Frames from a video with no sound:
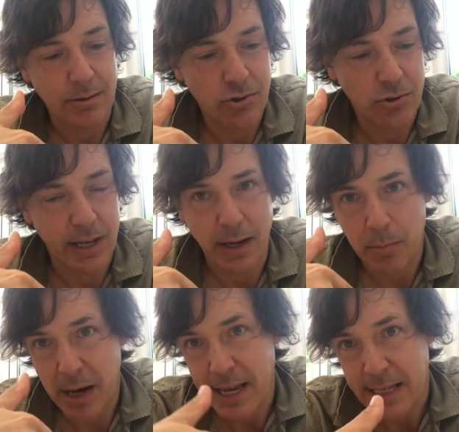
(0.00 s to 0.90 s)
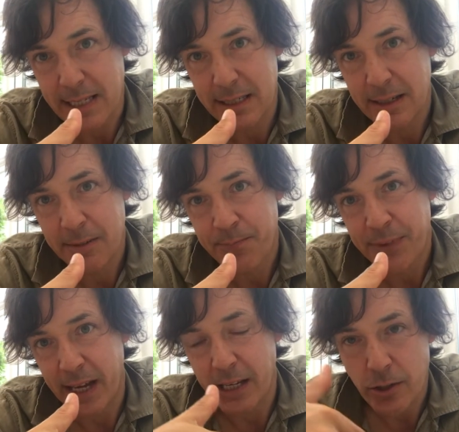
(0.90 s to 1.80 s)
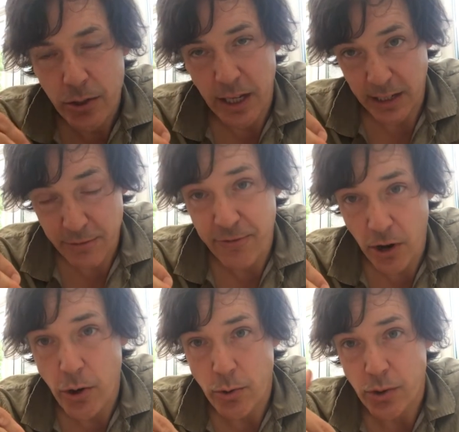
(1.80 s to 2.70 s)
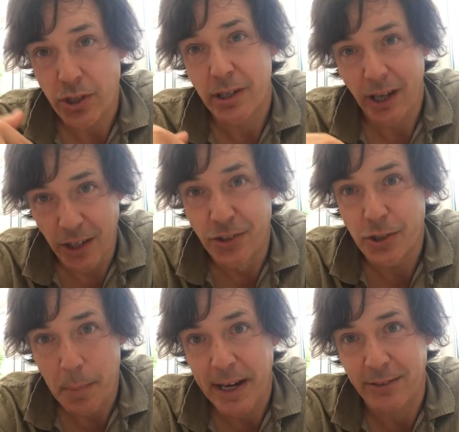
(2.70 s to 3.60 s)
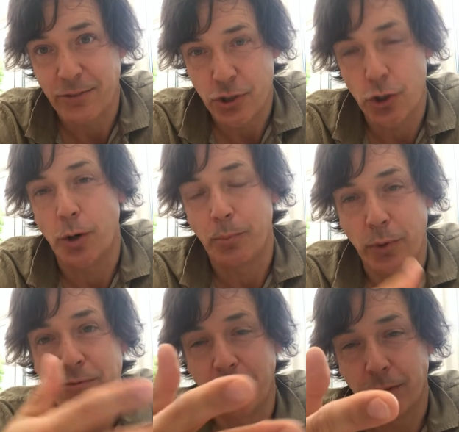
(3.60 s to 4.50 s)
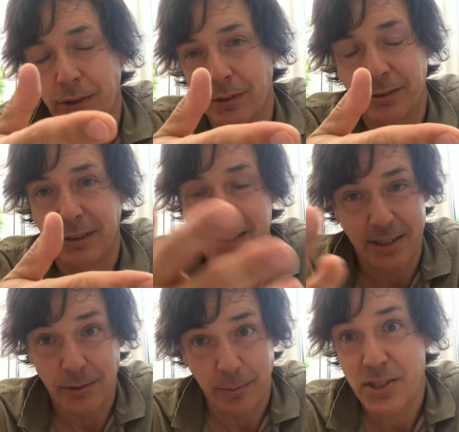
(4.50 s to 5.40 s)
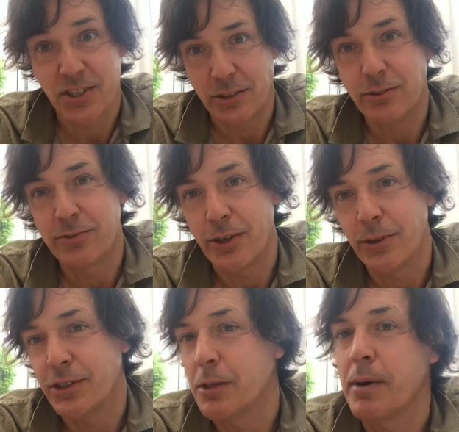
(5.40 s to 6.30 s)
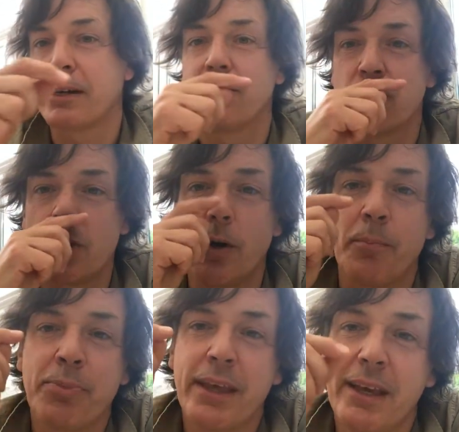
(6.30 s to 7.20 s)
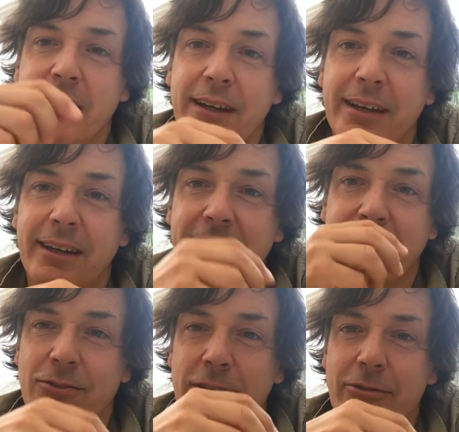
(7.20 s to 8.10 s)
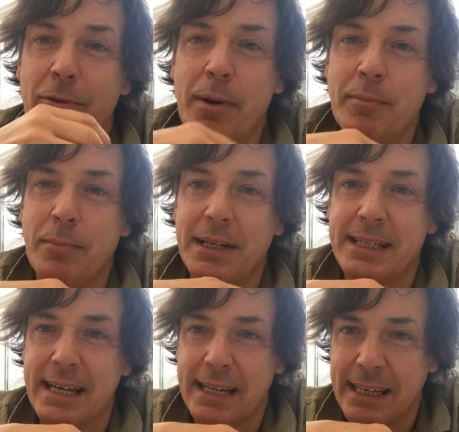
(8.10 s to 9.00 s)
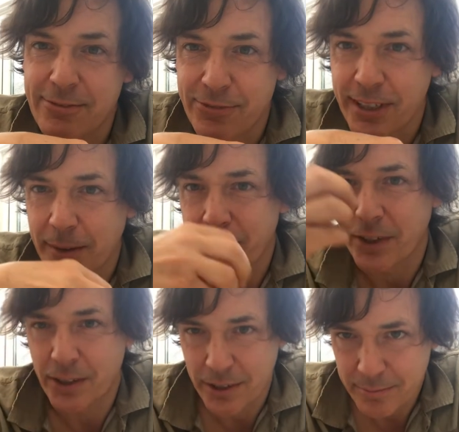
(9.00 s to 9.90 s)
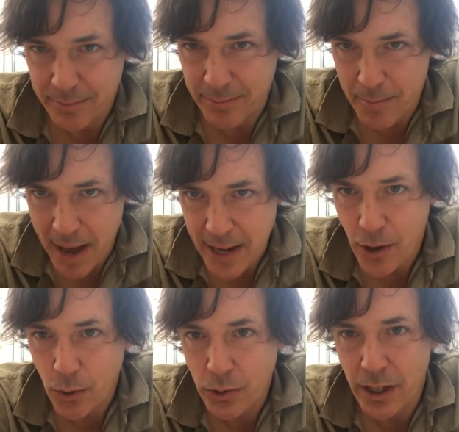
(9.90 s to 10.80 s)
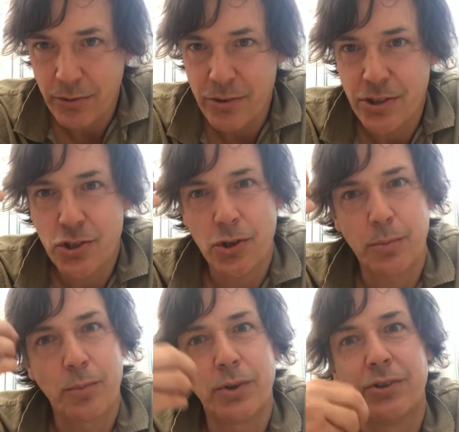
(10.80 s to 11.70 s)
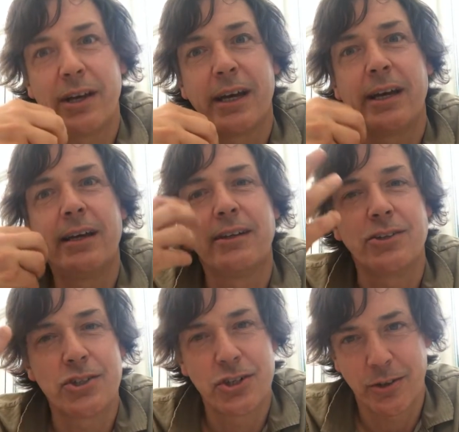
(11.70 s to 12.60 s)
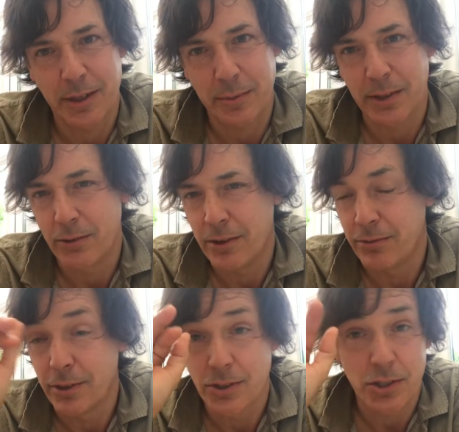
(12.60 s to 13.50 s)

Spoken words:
Tregenna Place. And it flows under the back of the shop, or it flowed on, it still must still flow under the back of the shop. And I can really remember my dad lifting up the manhole cover in the shop one day and showing me the river, and it